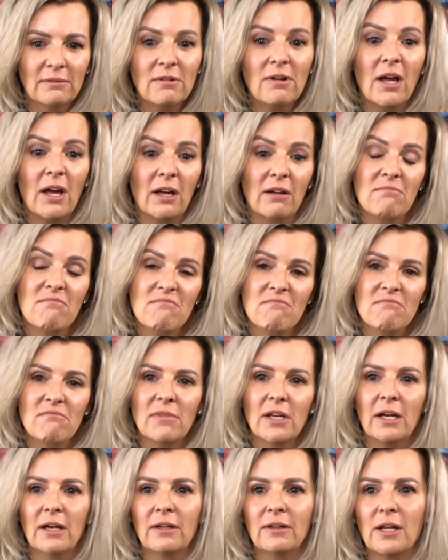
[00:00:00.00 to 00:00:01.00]
Okay.
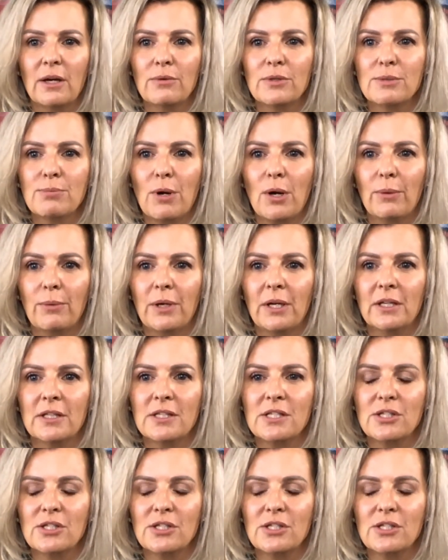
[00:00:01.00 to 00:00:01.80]
Yeah, that was probably it.